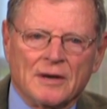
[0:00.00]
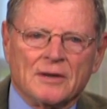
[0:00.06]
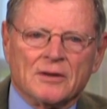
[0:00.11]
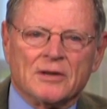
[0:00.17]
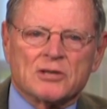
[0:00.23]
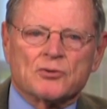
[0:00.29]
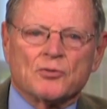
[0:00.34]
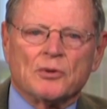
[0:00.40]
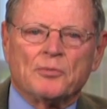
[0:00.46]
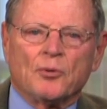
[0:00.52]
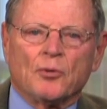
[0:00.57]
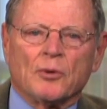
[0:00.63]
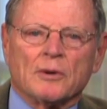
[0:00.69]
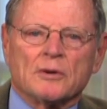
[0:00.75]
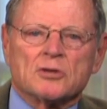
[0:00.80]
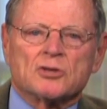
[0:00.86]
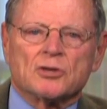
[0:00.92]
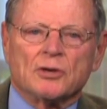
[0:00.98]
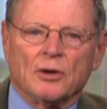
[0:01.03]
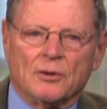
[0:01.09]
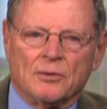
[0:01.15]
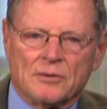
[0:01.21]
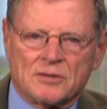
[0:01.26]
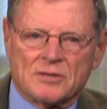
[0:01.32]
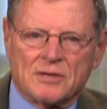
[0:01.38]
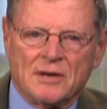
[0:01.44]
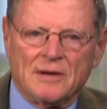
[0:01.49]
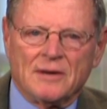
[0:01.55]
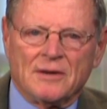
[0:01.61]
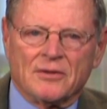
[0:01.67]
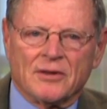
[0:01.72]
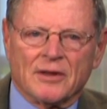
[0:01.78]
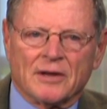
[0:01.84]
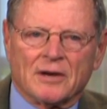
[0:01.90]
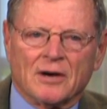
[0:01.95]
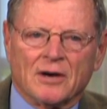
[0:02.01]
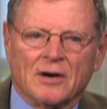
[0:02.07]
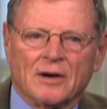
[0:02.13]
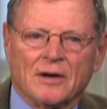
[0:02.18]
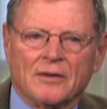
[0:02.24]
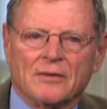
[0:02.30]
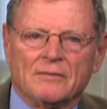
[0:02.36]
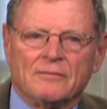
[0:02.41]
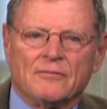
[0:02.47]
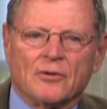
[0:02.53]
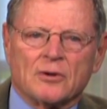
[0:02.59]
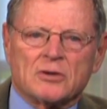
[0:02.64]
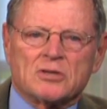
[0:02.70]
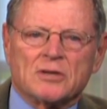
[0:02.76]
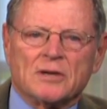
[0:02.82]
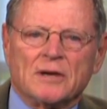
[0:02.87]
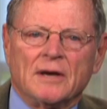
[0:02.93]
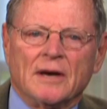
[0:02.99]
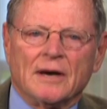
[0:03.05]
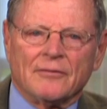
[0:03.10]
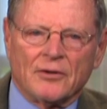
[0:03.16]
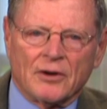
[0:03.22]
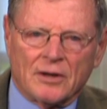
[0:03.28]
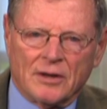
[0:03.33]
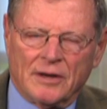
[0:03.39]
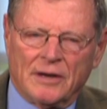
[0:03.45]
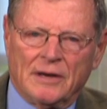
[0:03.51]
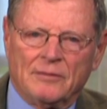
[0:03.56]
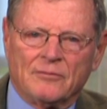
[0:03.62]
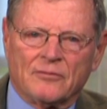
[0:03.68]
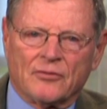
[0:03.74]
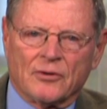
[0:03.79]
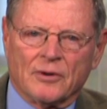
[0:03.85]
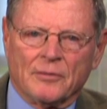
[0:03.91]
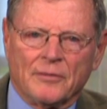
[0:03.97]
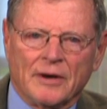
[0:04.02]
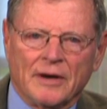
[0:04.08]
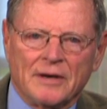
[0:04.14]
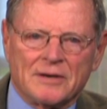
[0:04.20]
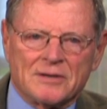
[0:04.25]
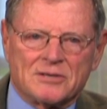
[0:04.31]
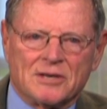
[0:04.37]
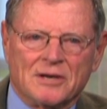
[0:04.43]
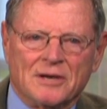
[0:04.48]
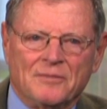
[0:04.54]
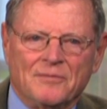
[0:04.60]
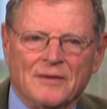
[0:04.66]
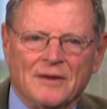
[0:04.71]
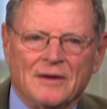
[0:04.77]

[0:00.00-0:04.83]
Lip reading: This report shows that on virtually every claim from A to Z,